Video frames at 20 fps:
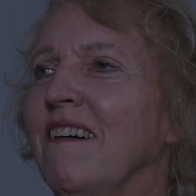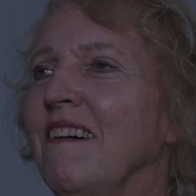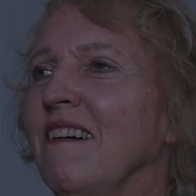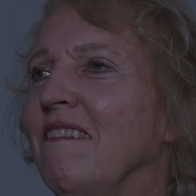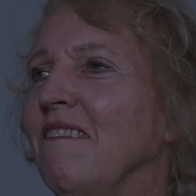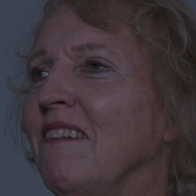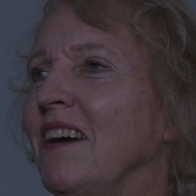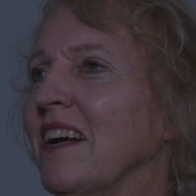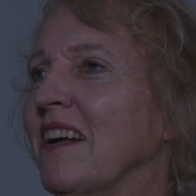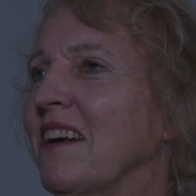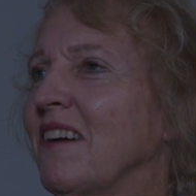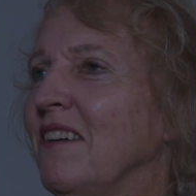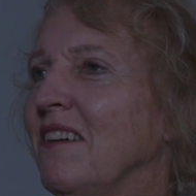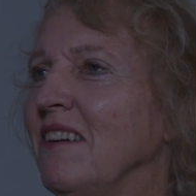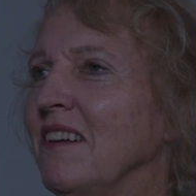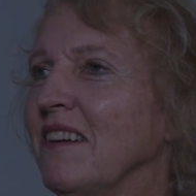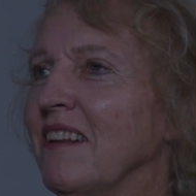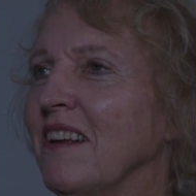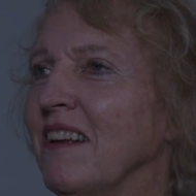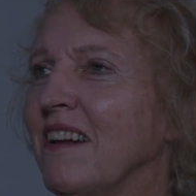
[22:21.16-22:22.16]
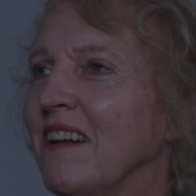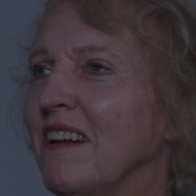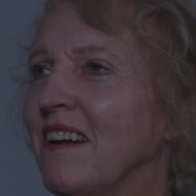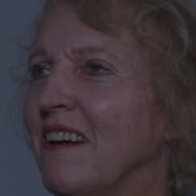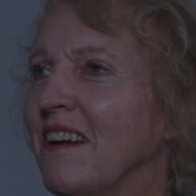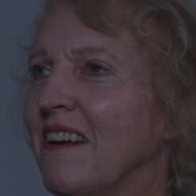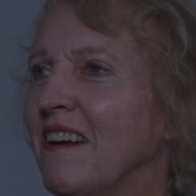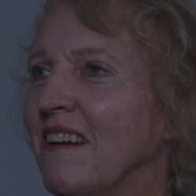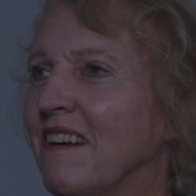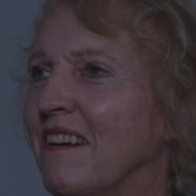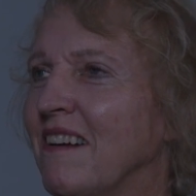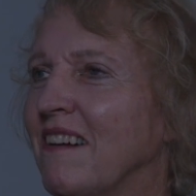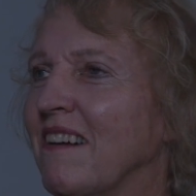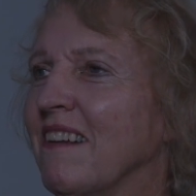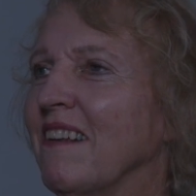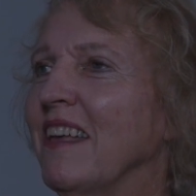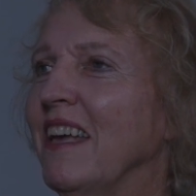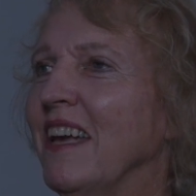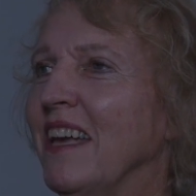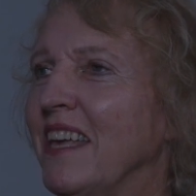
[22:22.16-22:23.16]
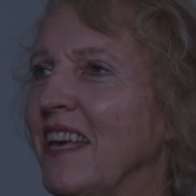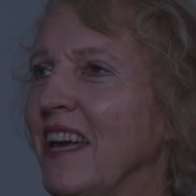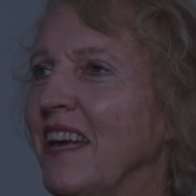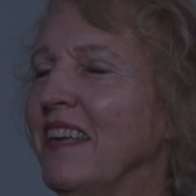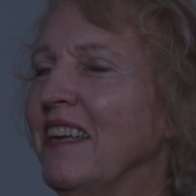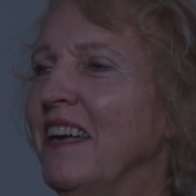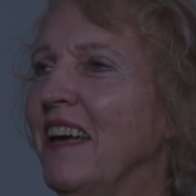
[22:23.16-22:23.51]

oh and he was God. pretty brutal. And yeah, I had